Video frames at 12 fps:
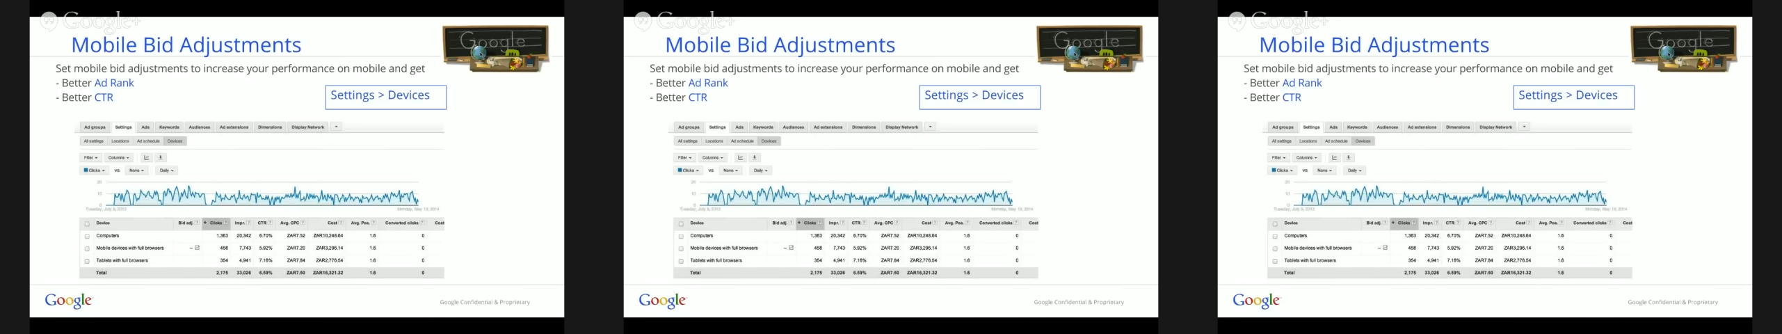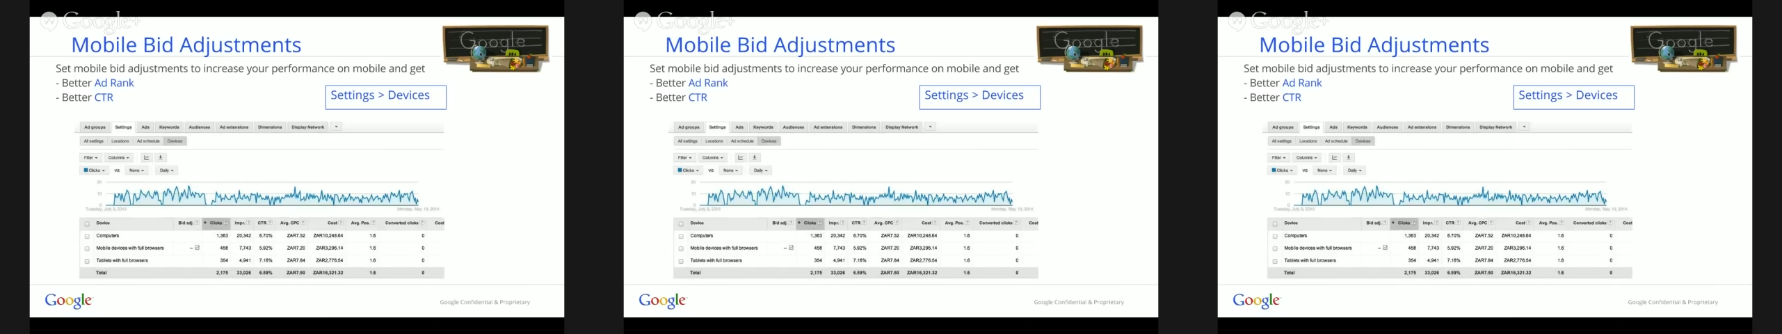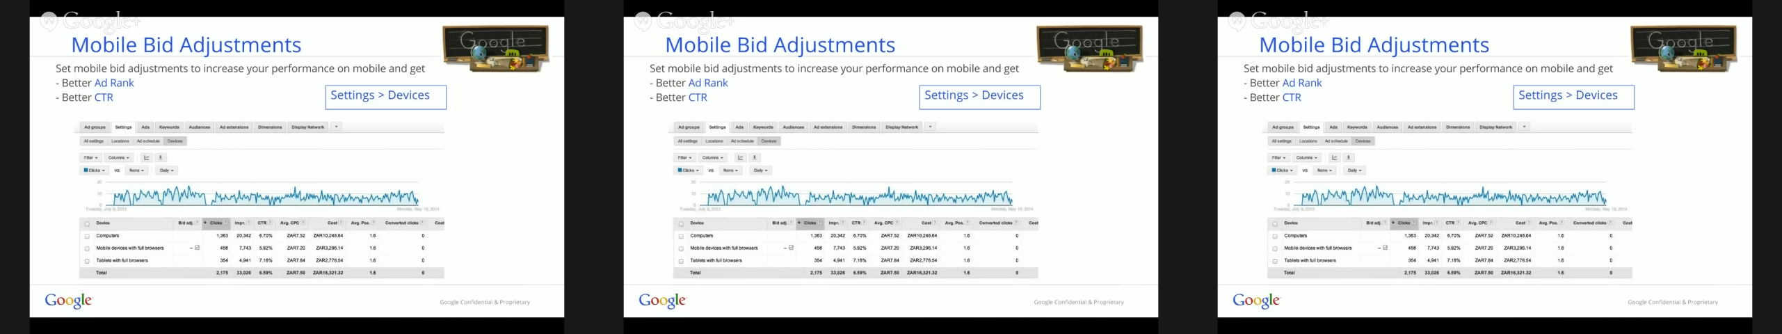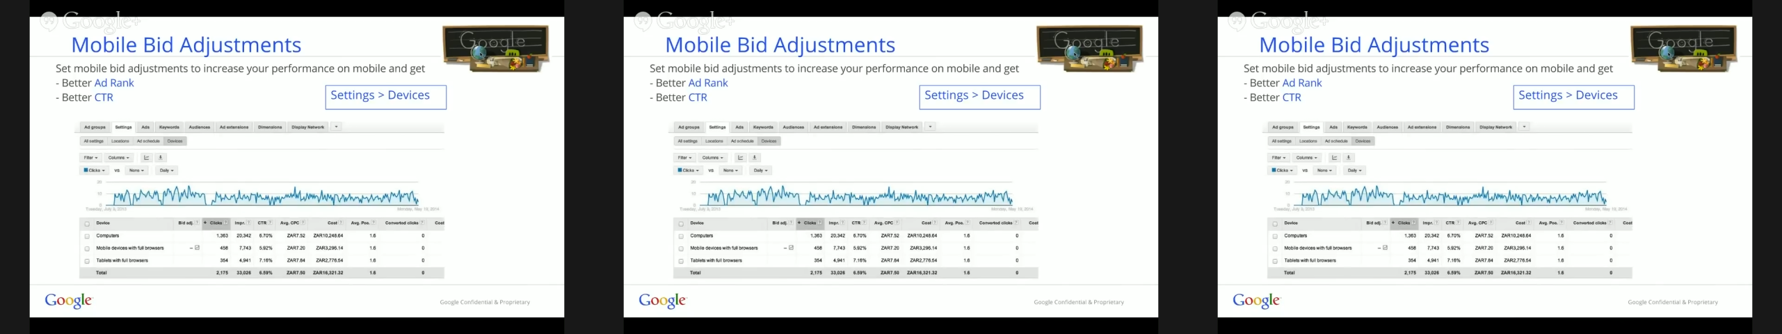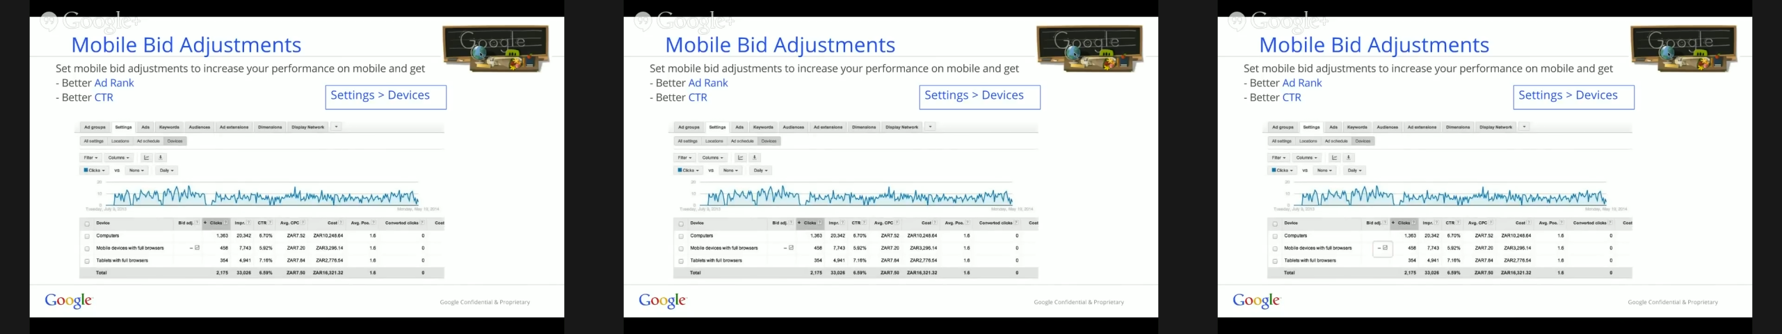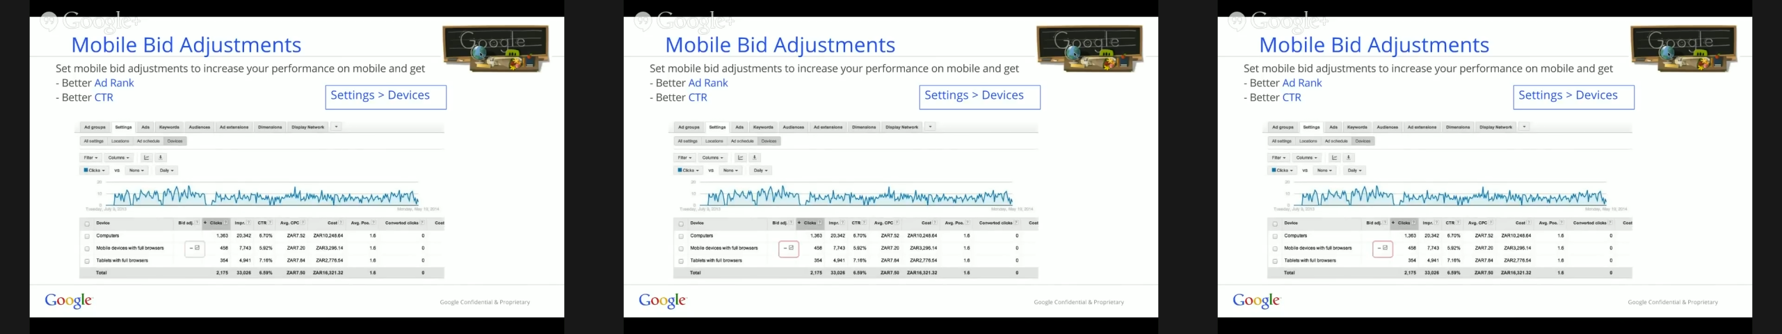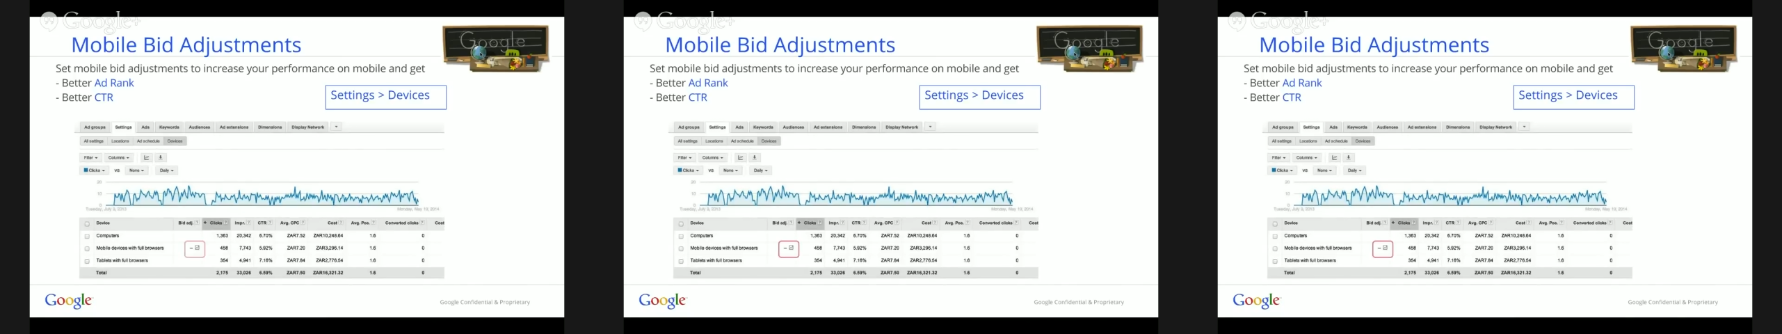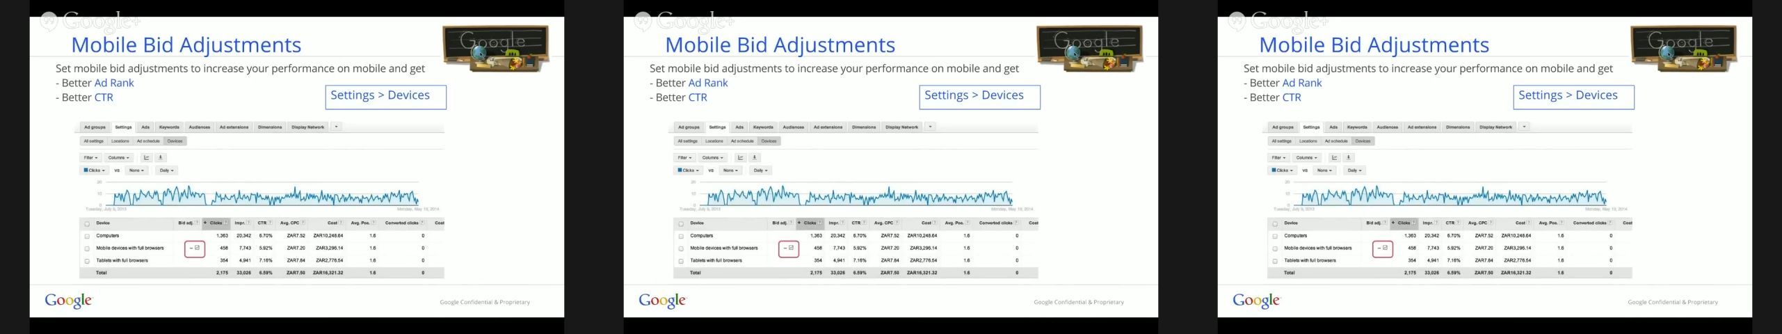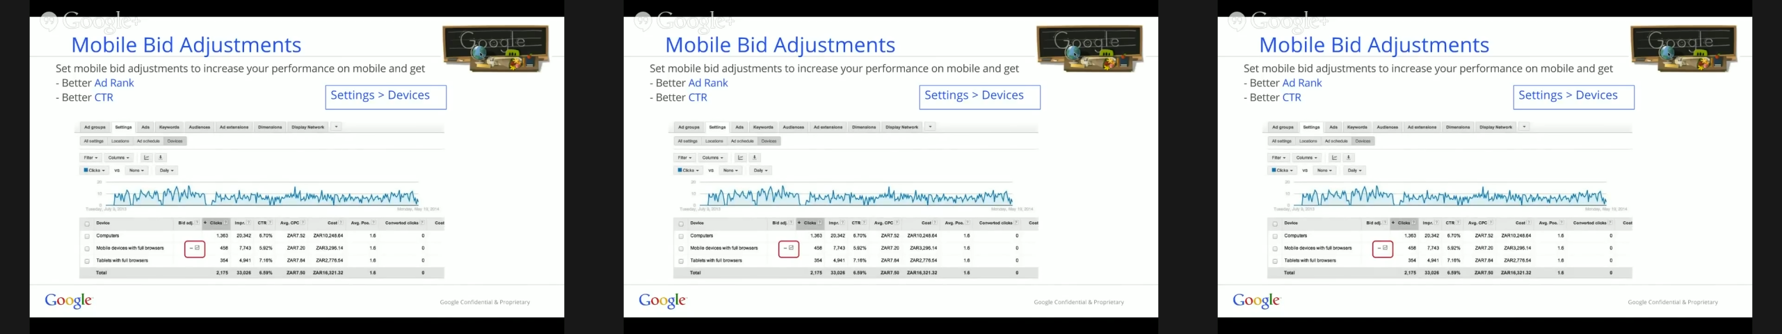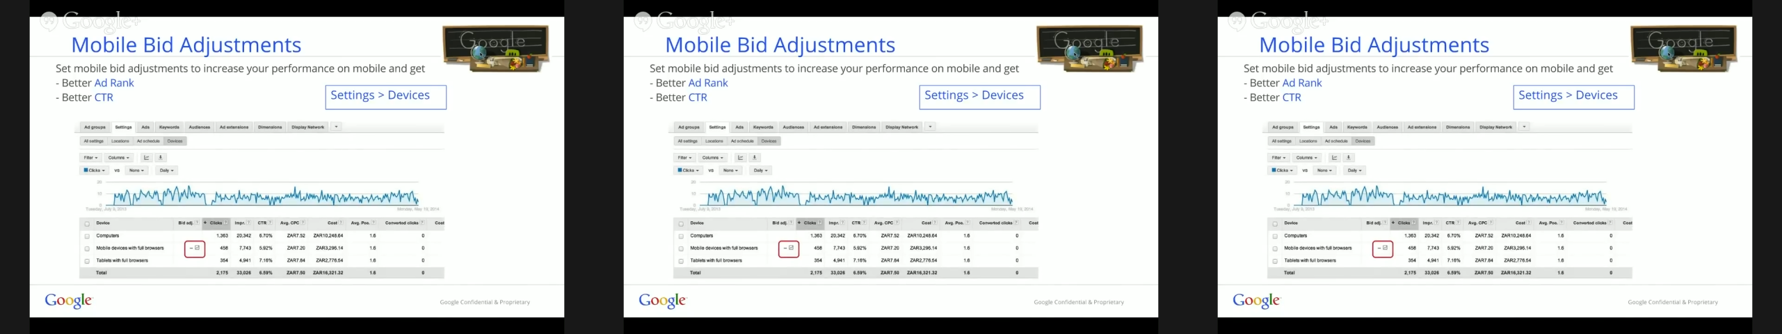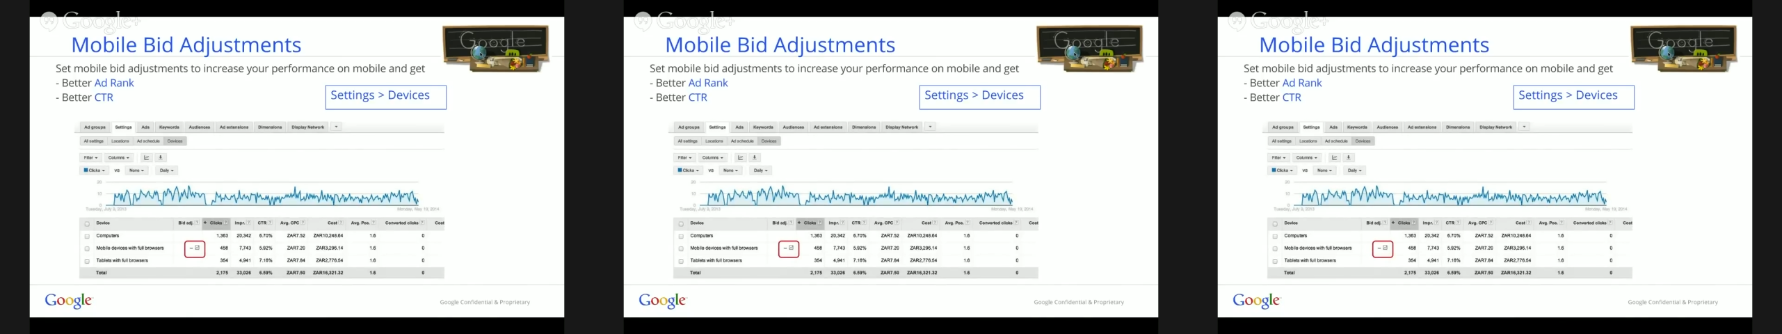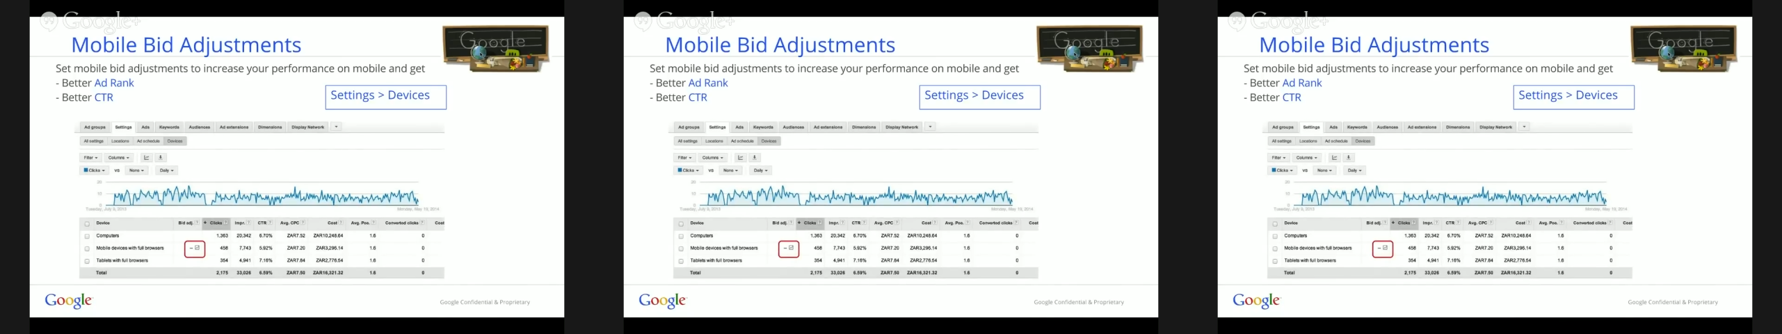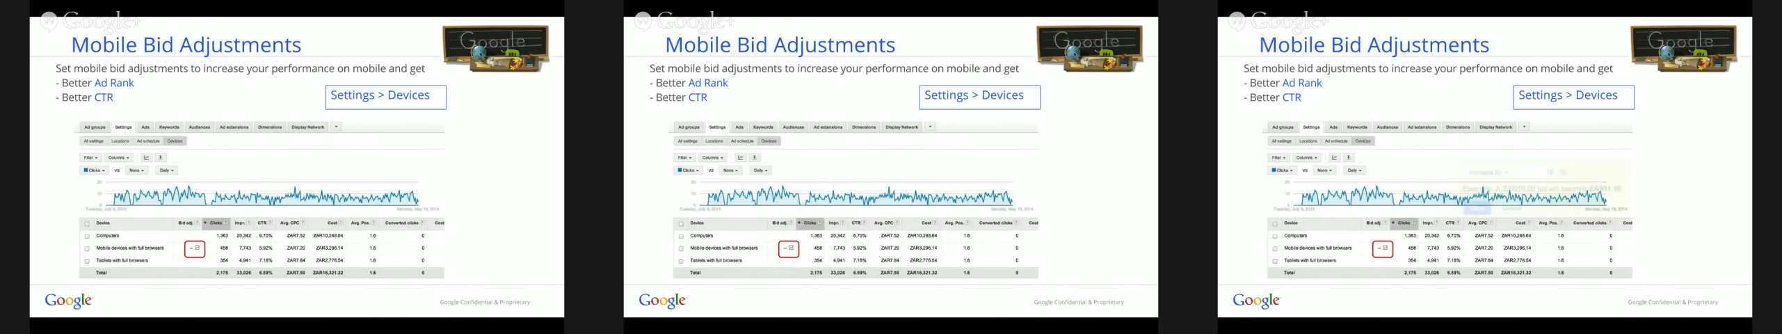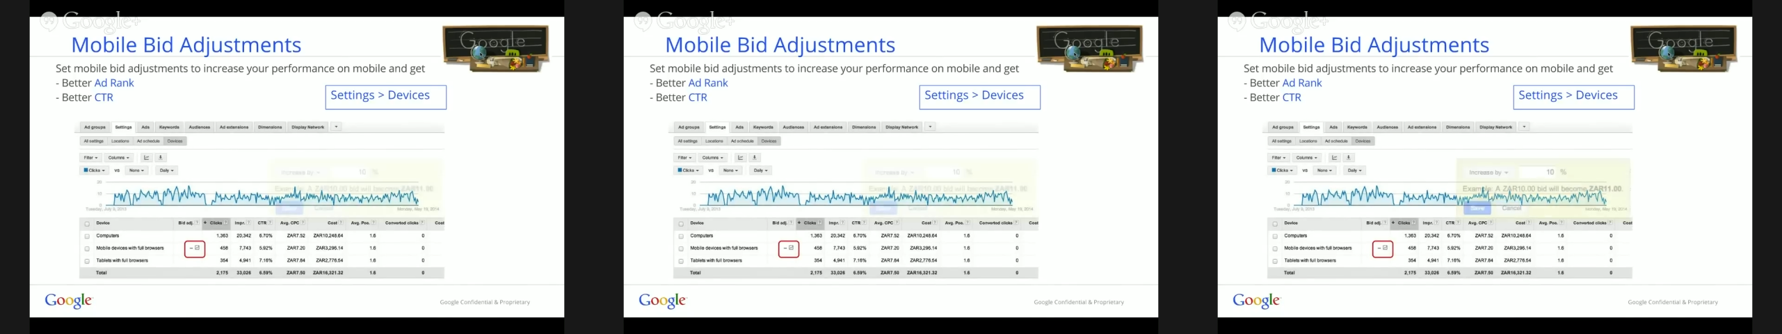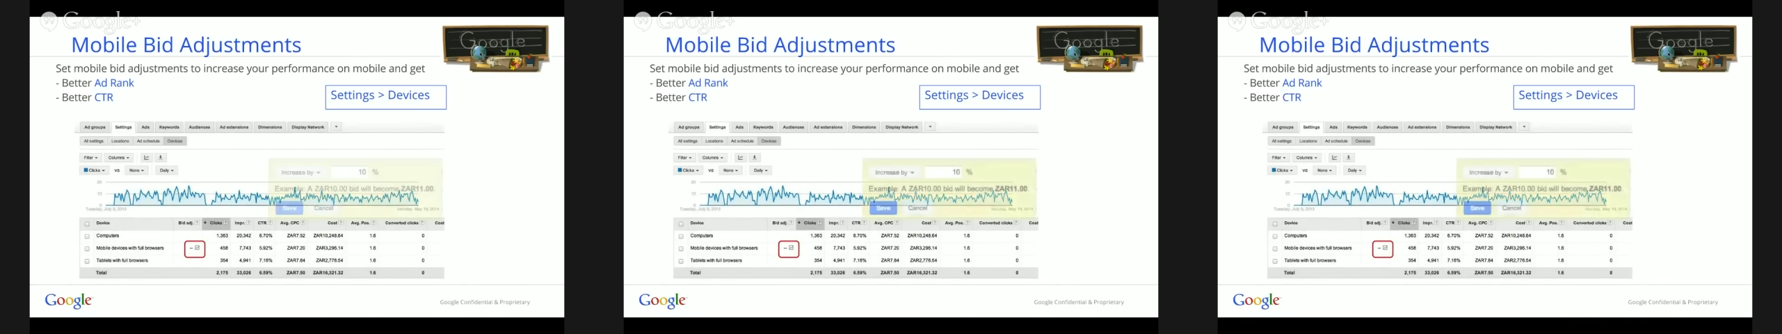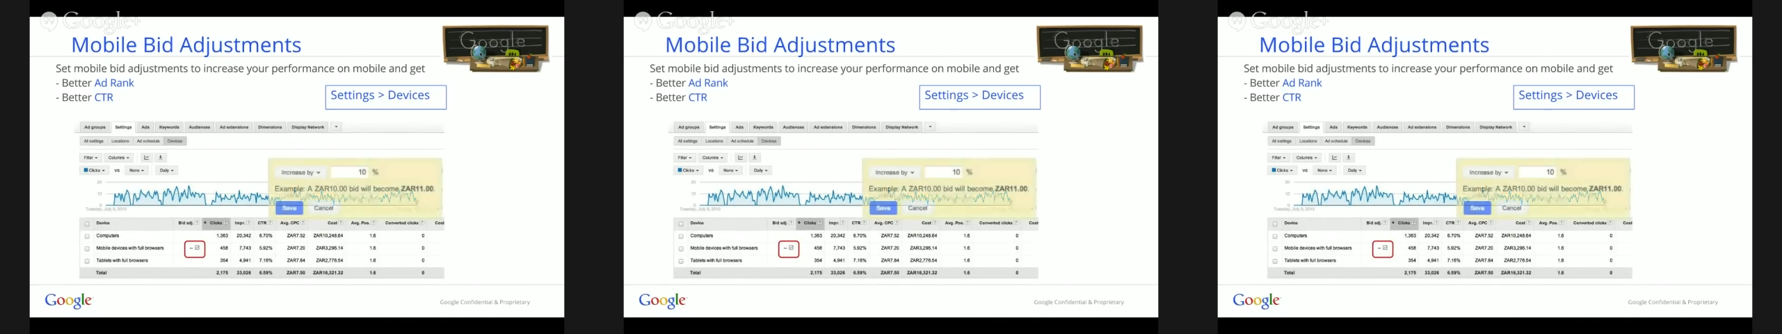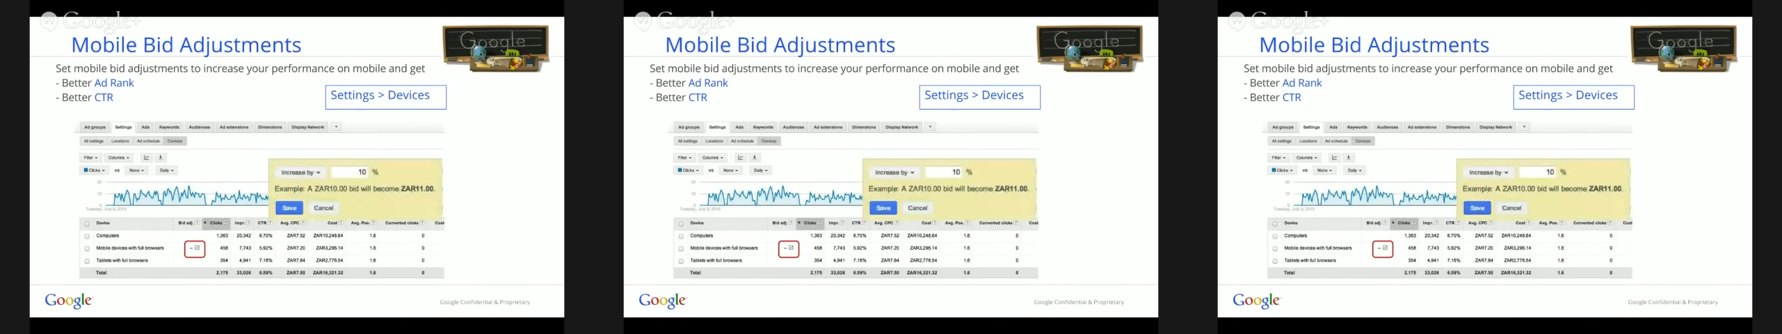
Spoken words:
[unreadable: no face in view]